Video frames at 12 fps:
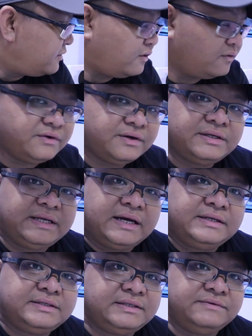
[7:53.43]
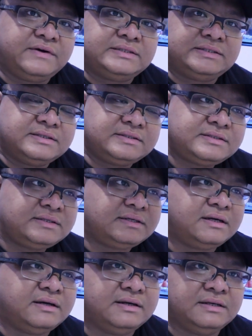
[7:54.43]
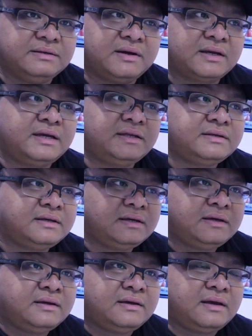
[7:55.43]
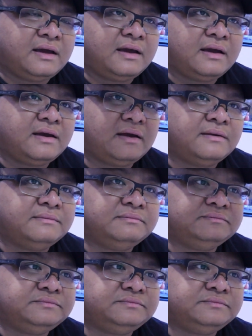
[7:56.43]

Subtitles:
over the other devices in the market. And